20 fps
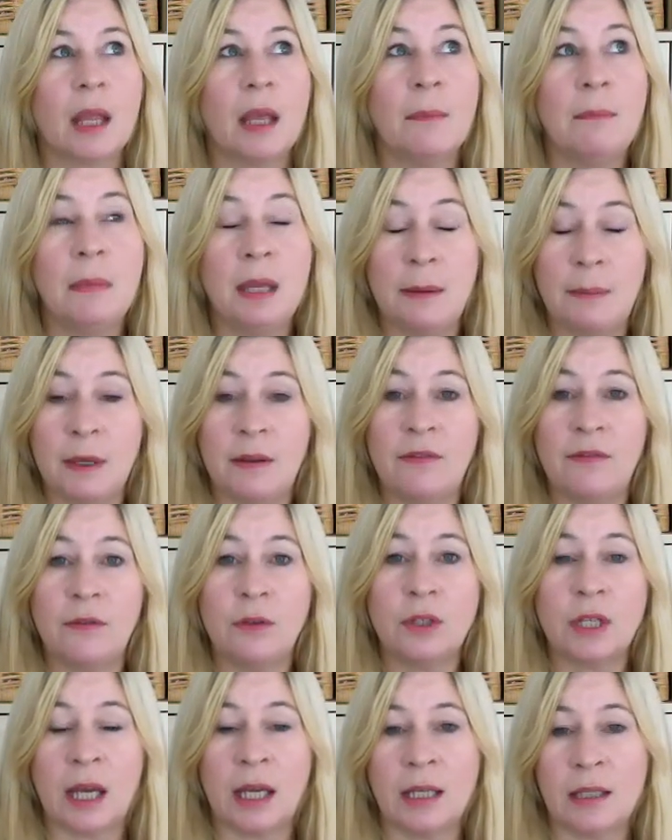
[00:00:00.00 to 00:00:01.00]
maybe
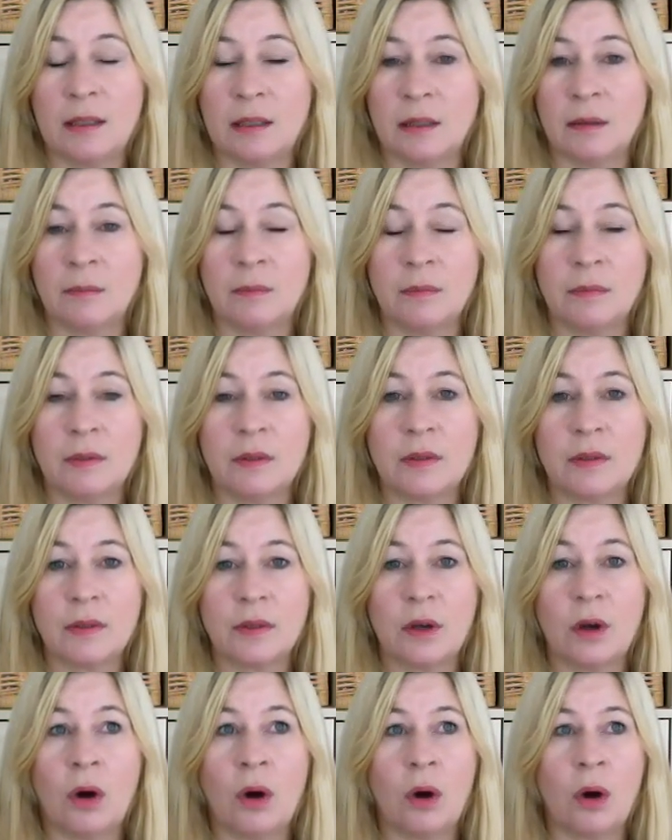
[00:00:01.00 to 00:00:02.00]
food items
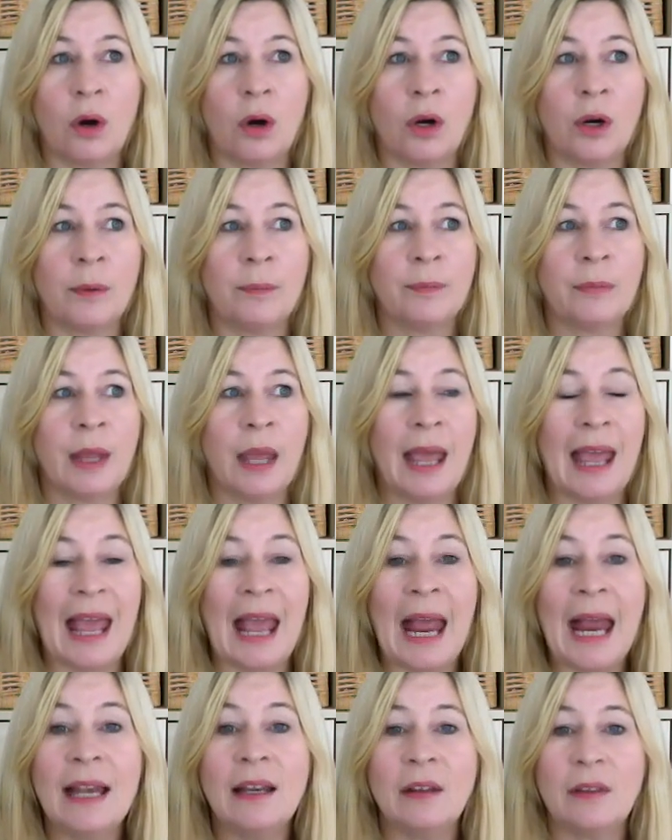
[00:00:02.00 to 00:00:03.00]
or
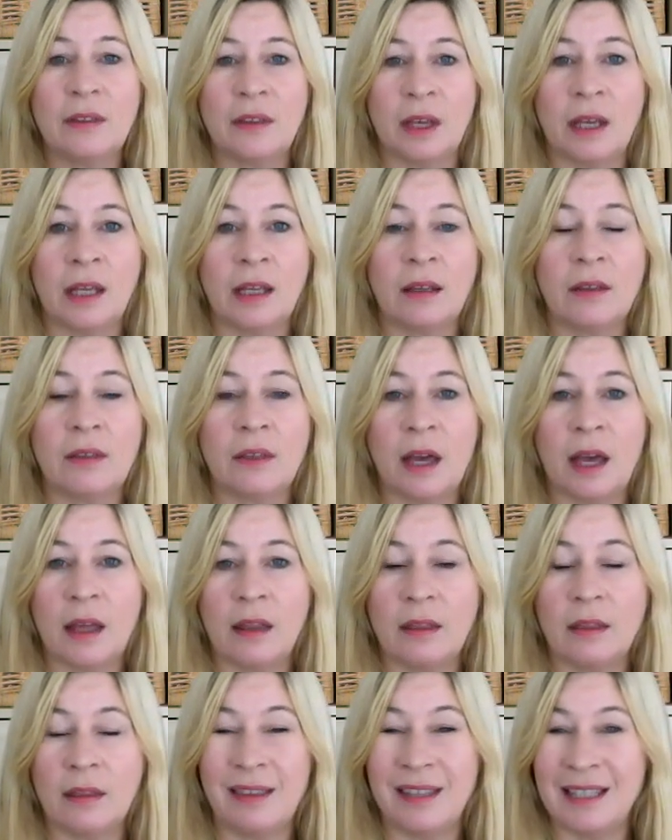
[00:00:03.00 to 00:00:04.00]
anything that
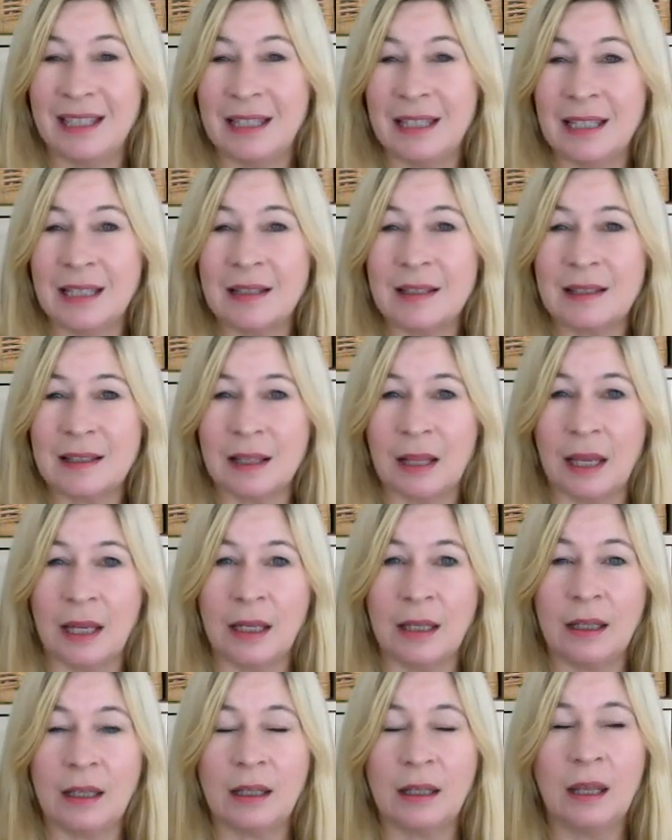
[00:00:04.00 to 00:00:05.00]
they
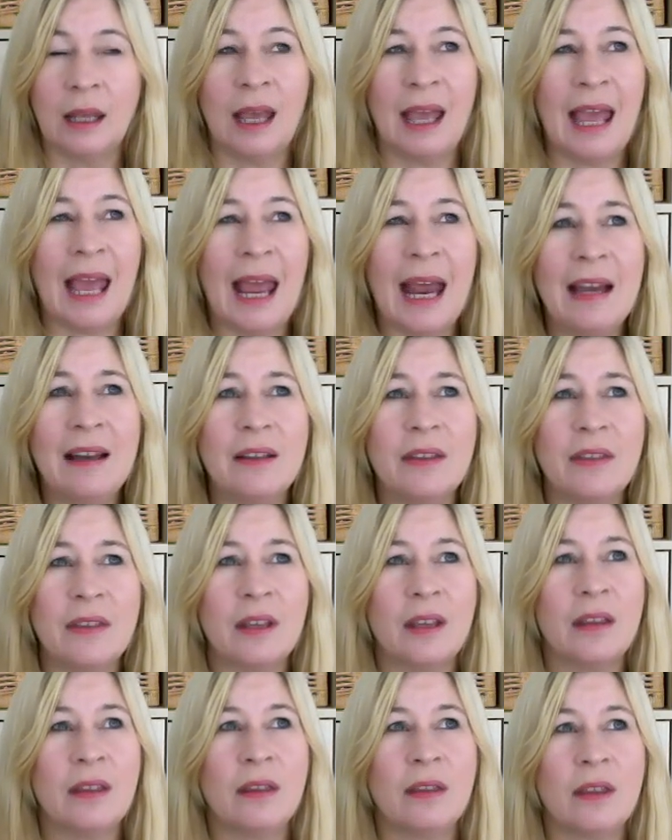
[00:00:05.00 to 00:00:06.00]
dislike,
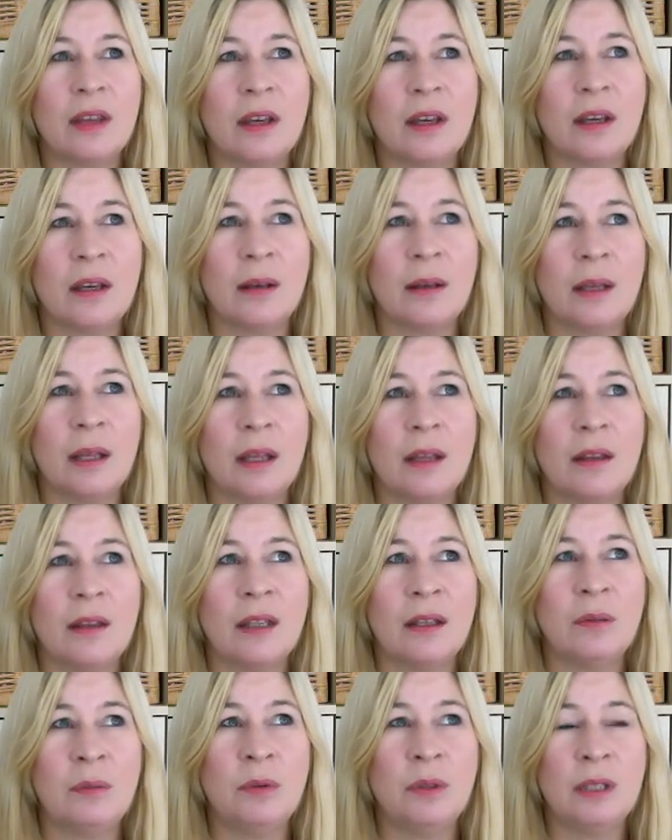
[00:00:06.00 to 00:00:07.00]
anything that
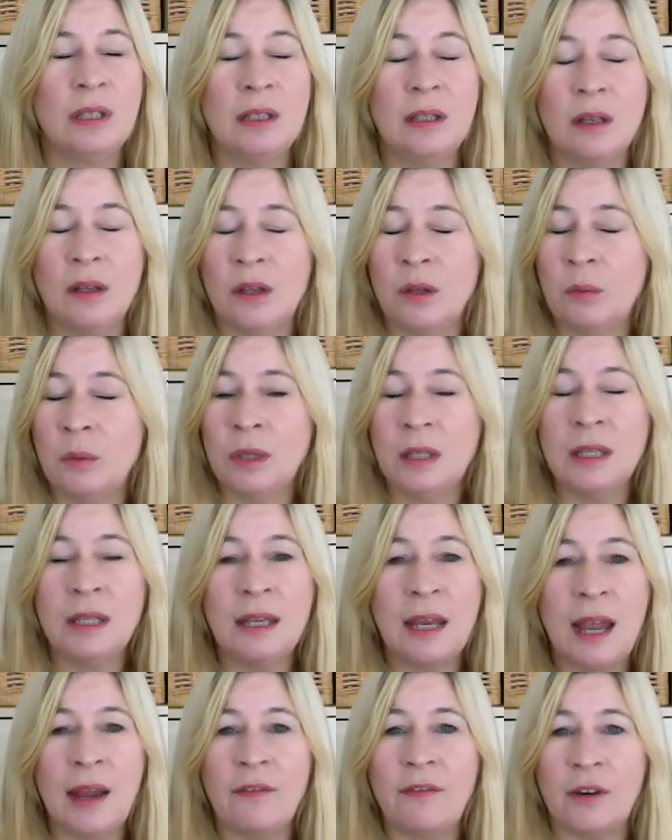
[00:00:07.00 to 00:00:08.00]
they would
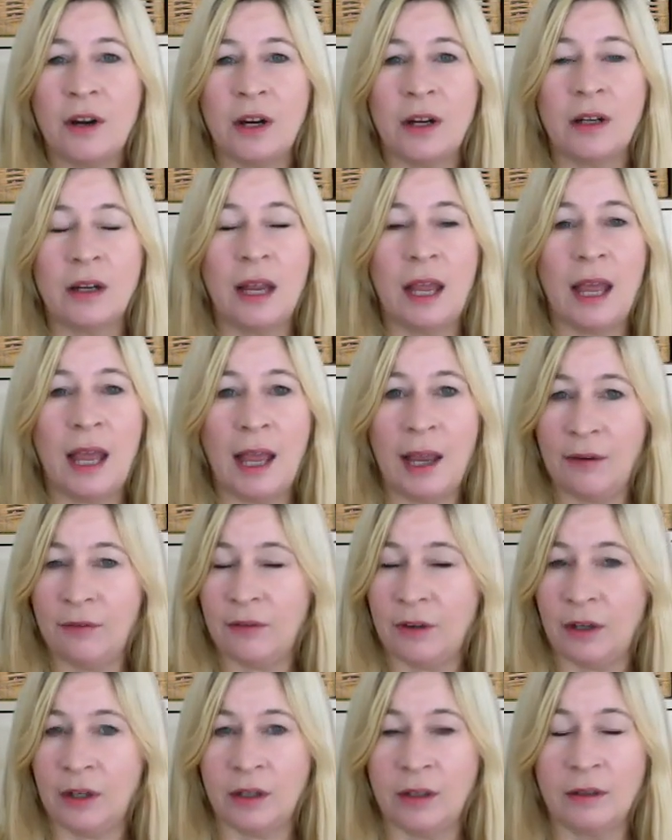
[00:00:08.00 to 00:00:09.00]
never
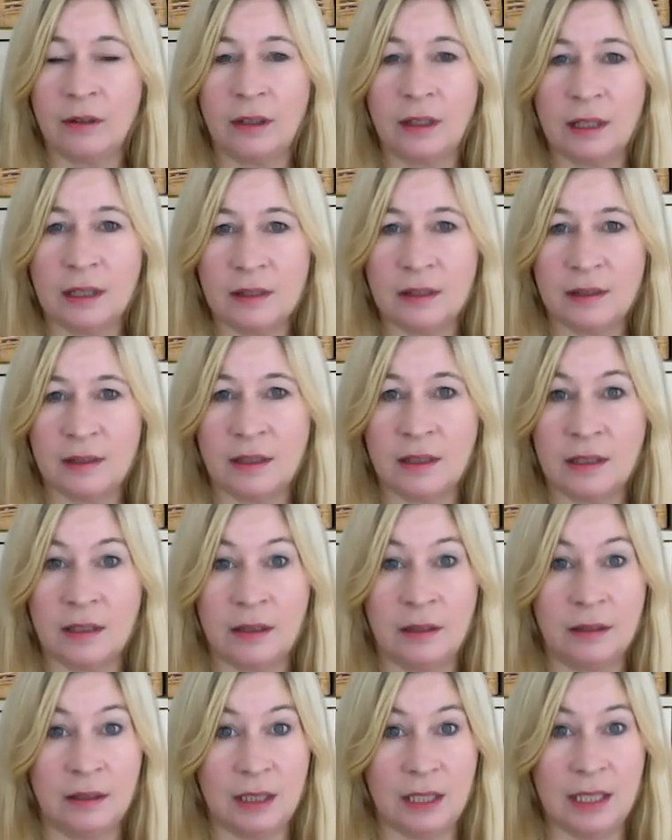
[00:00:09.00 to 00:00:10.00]
ever
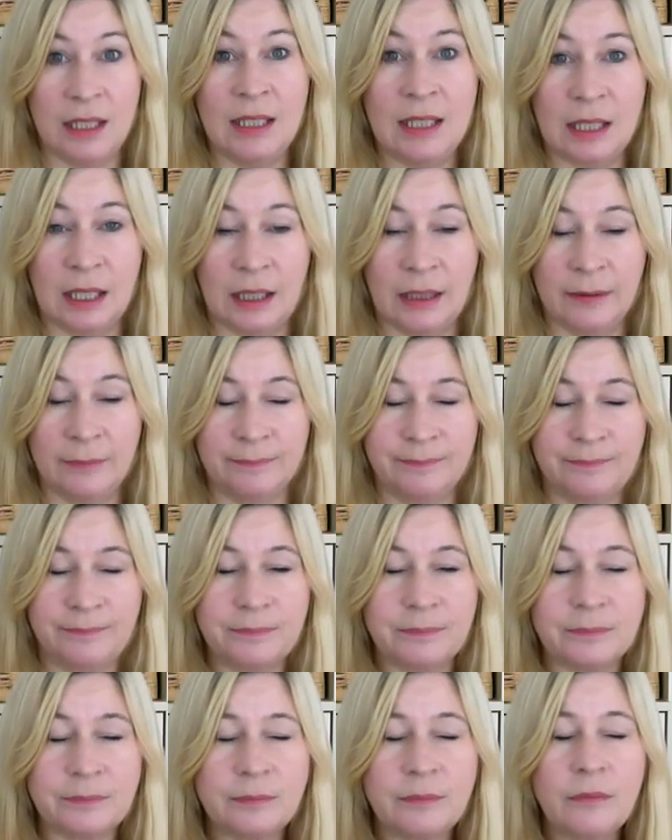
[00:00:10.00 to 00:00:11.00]
consider eating.
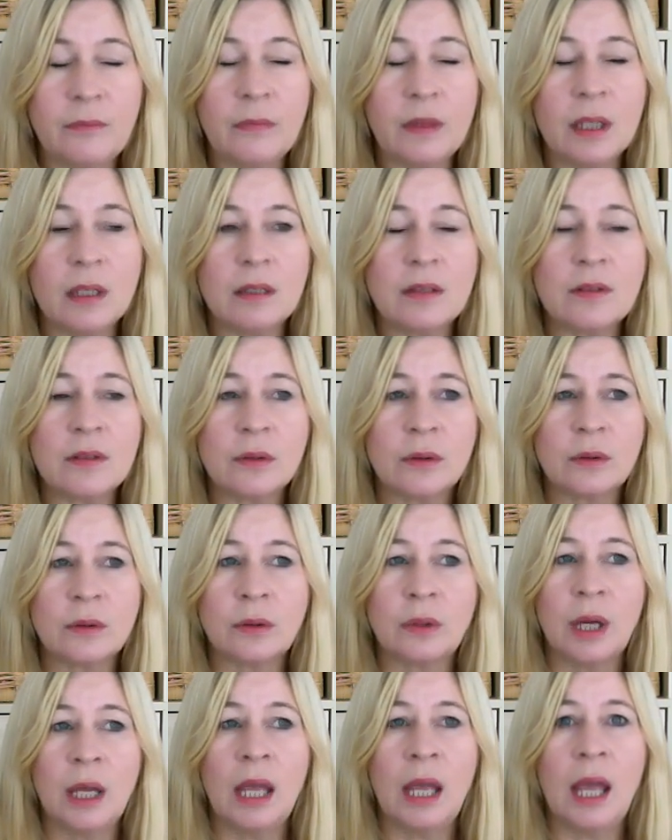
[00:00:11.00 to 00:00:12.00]

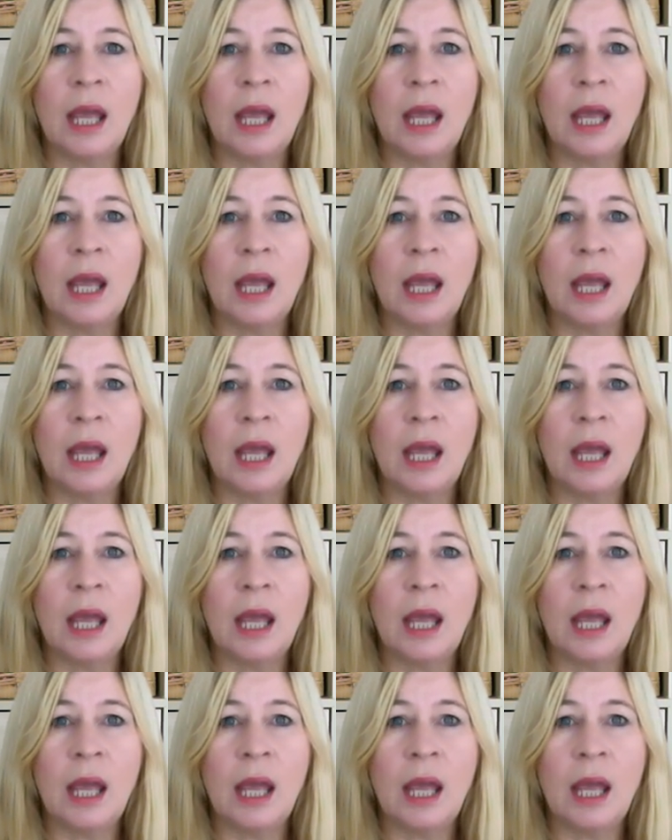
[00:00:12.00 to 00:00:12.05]
So